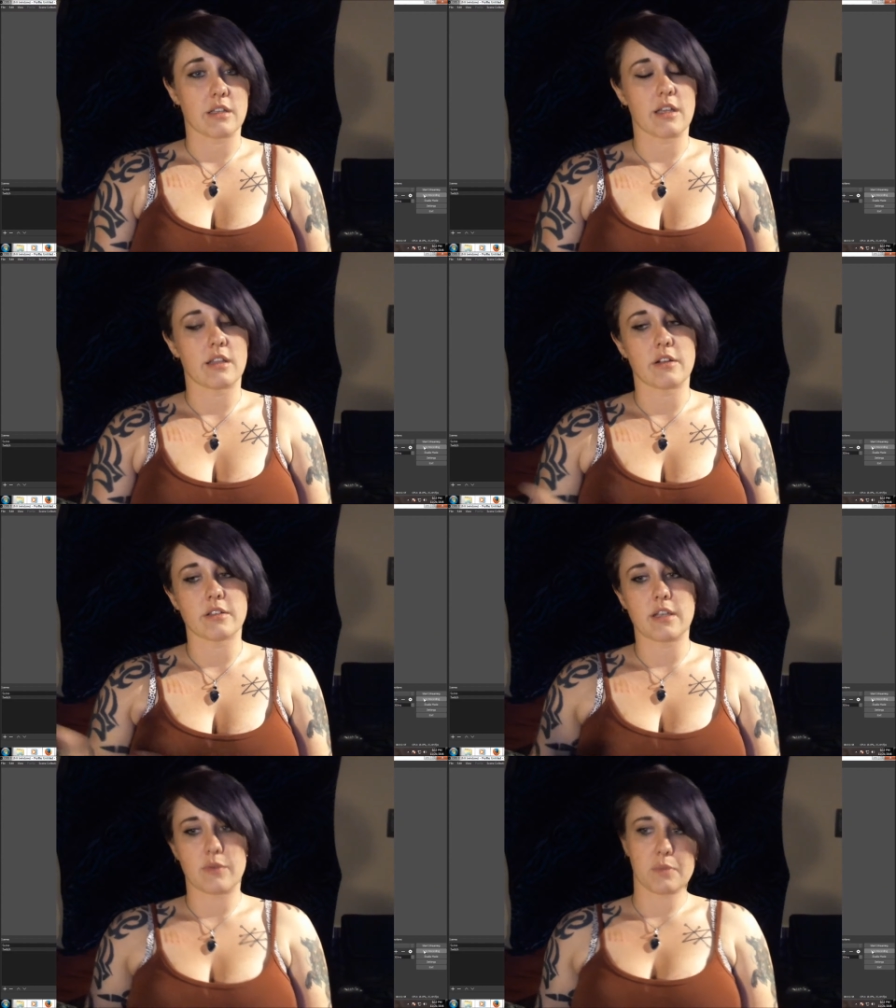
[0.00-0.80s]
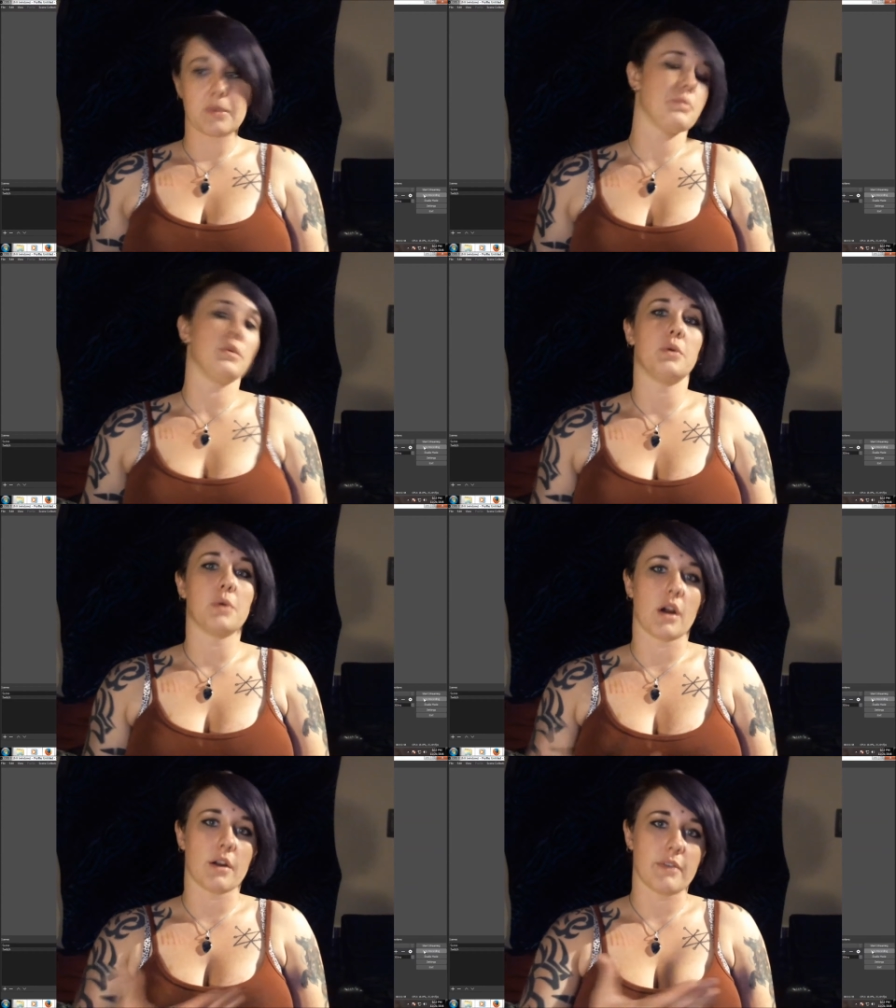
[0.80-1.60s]
And there are several people who
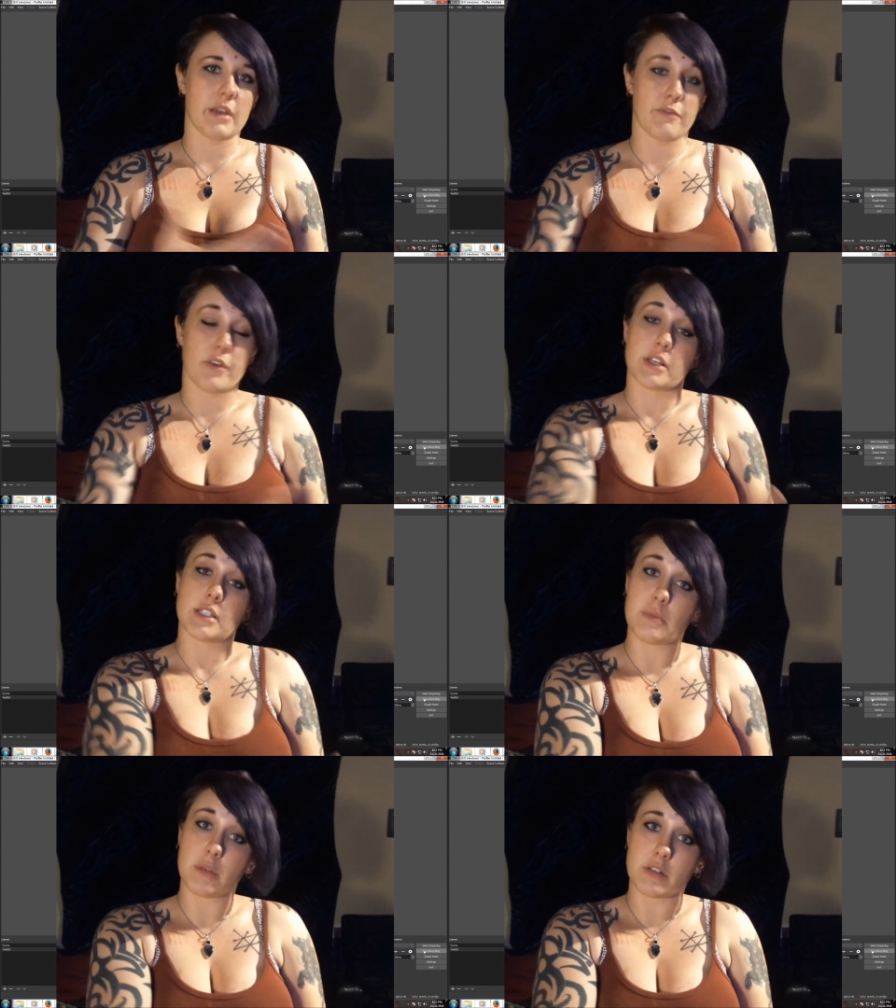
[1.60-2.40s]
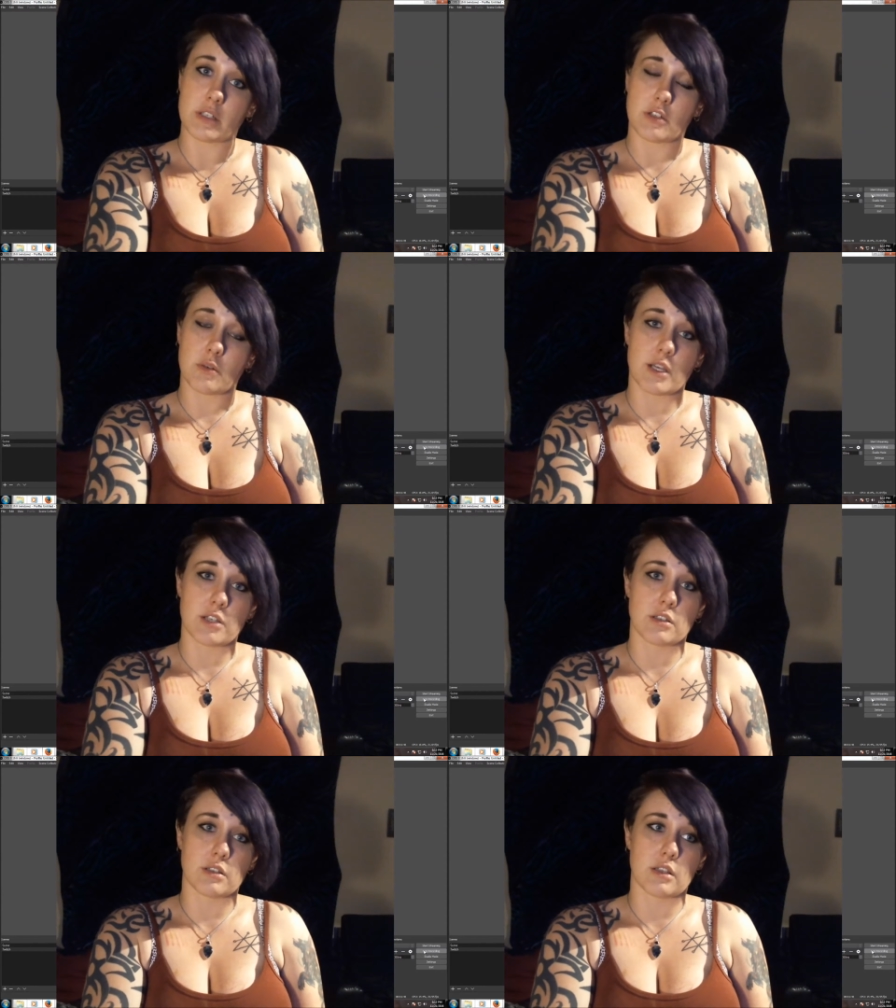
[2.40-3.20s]
are in very similar
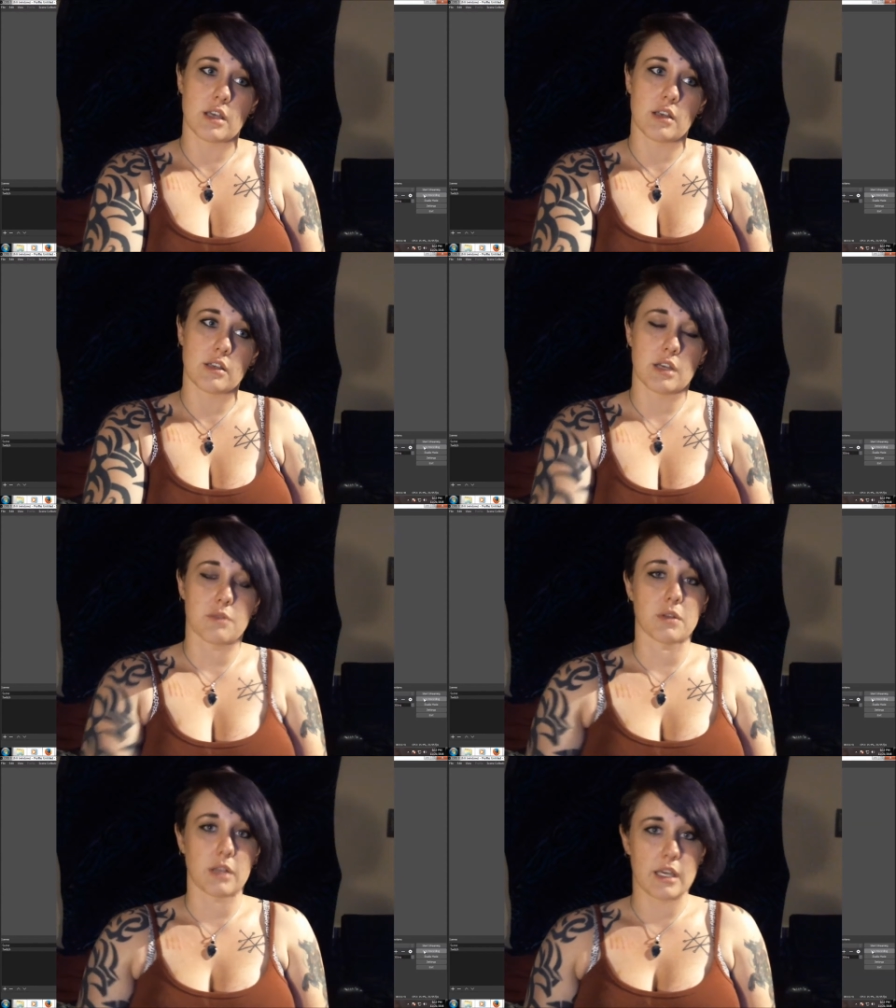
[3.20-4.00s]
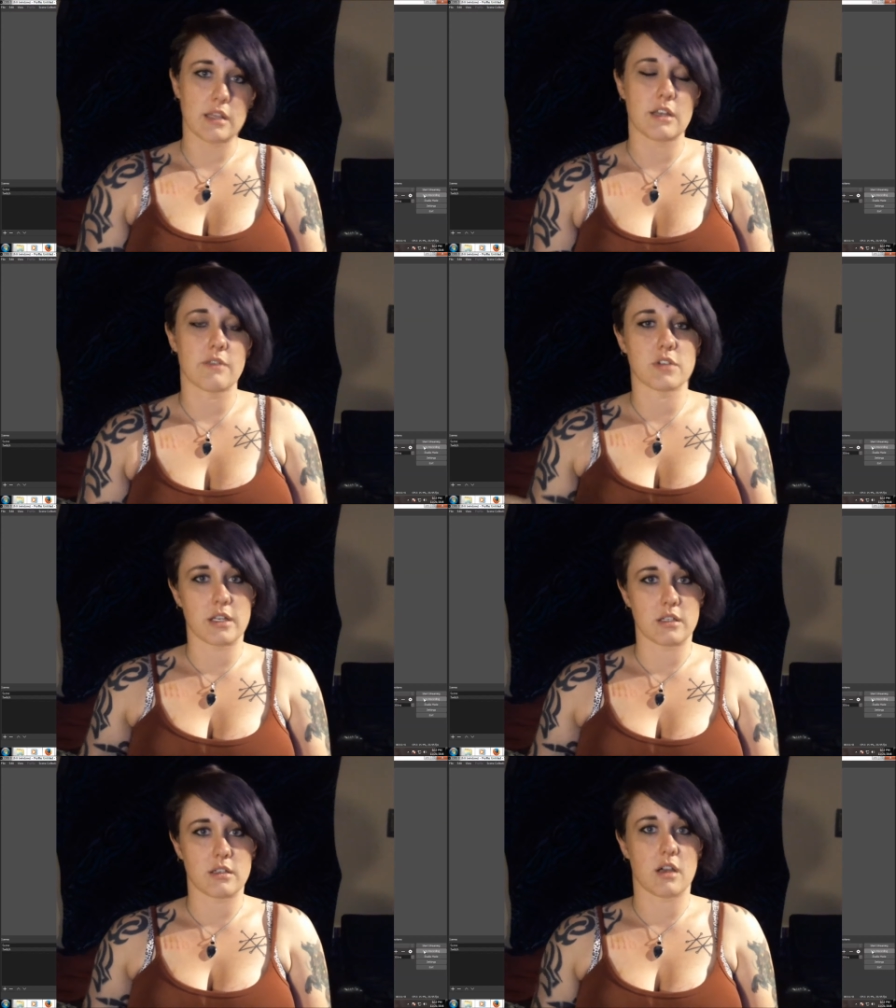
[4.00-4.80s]
situations that can relate, that have tried
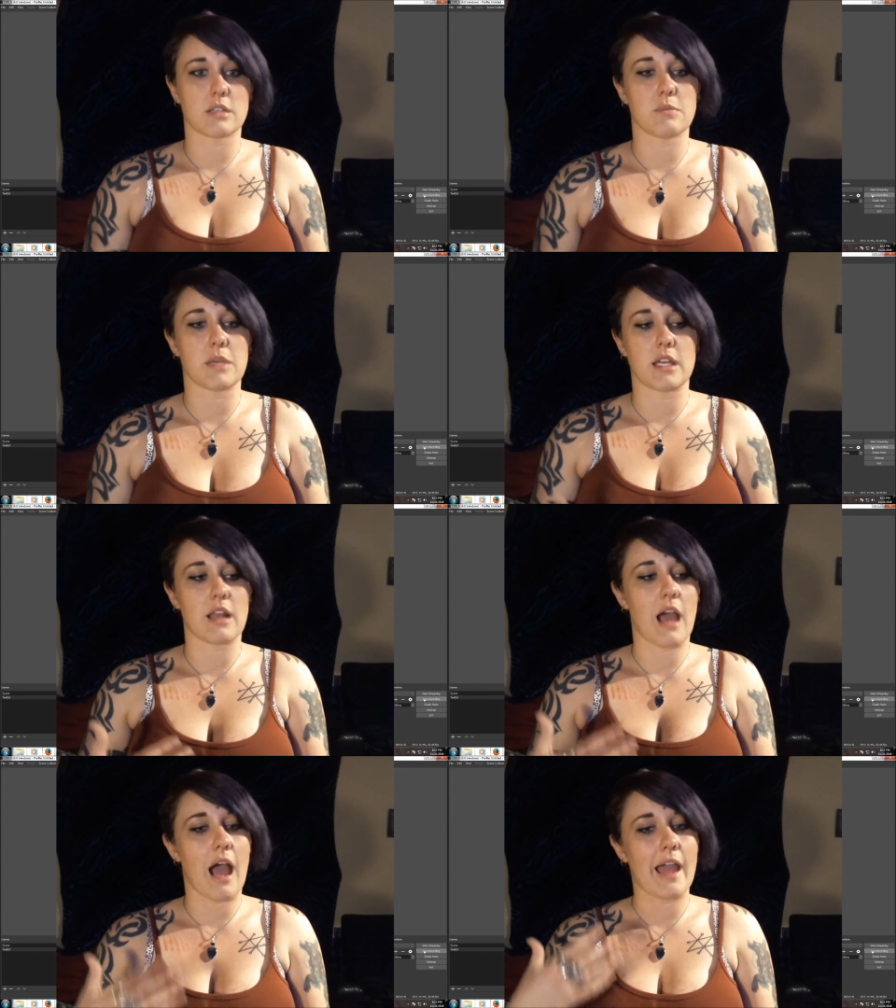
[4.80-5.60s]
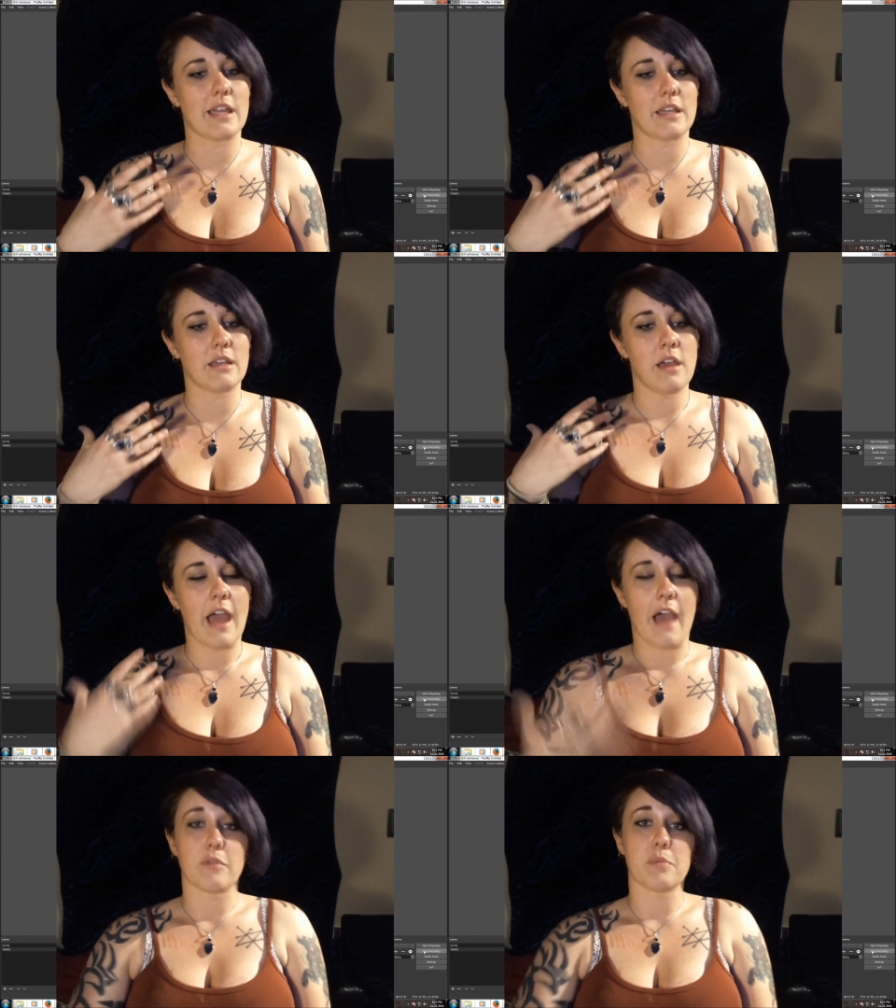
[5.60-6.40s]
to talk to me. And I
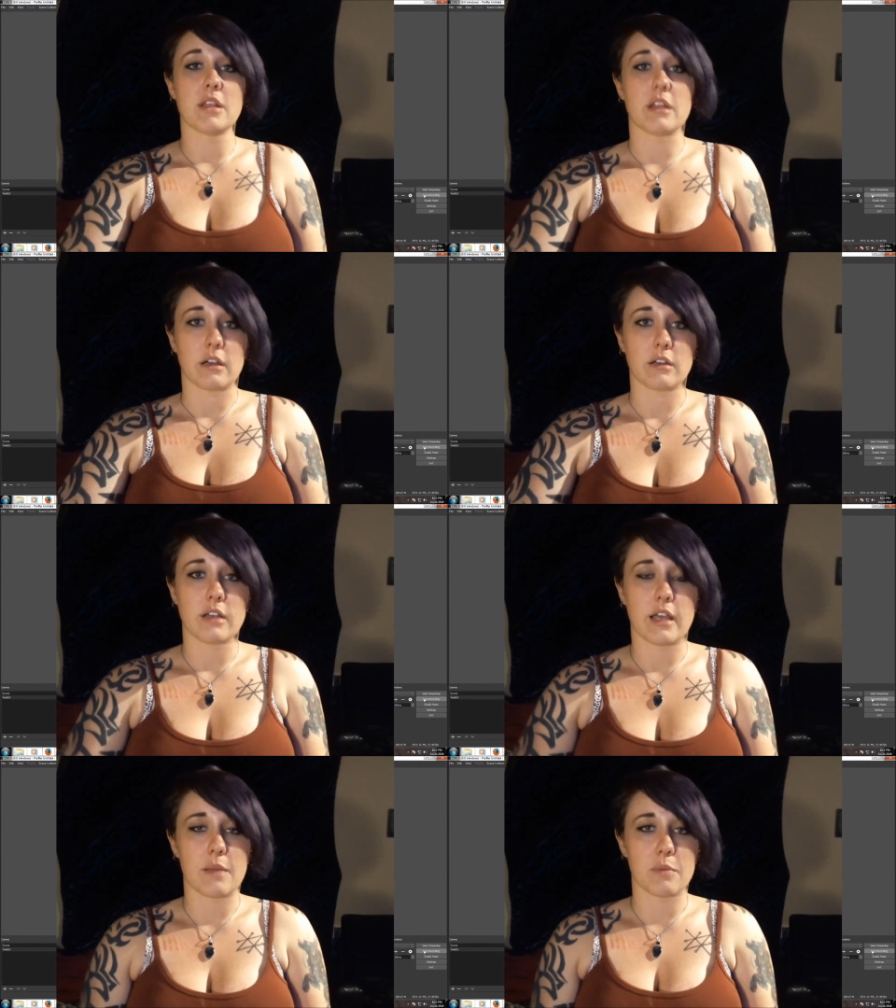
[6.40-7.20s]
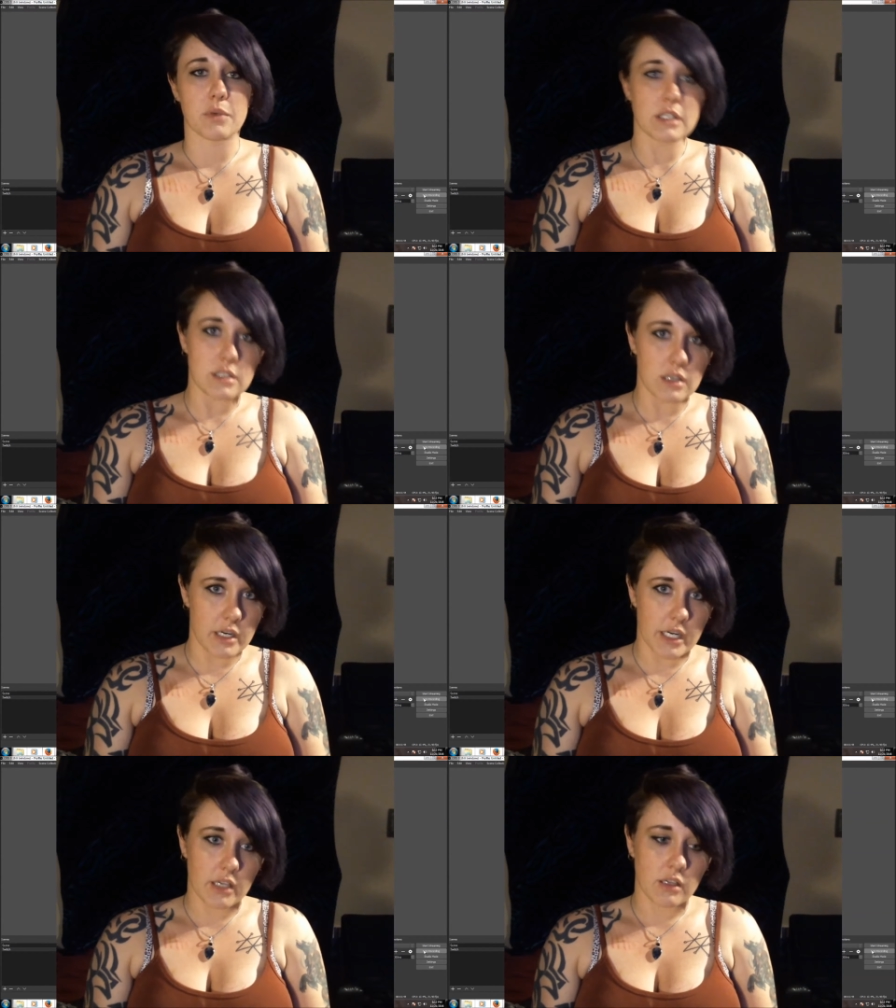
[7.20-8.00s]
haven't been there. And I'm really
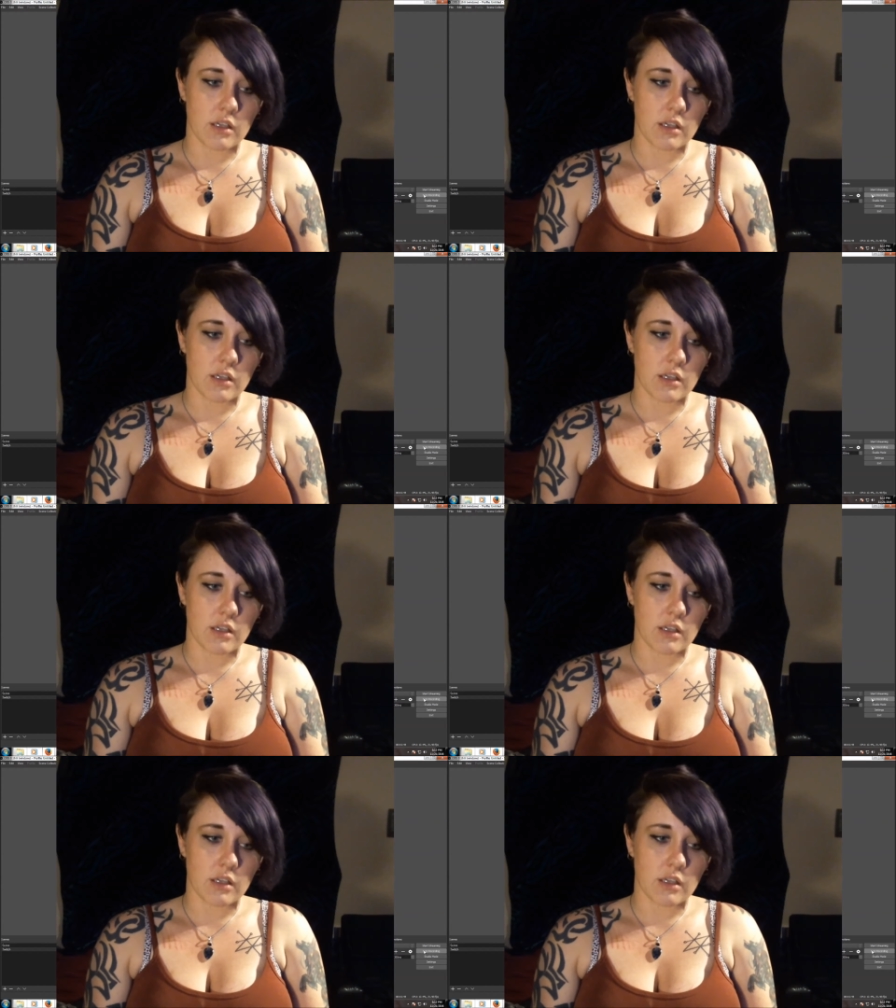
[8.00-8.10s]
sorry.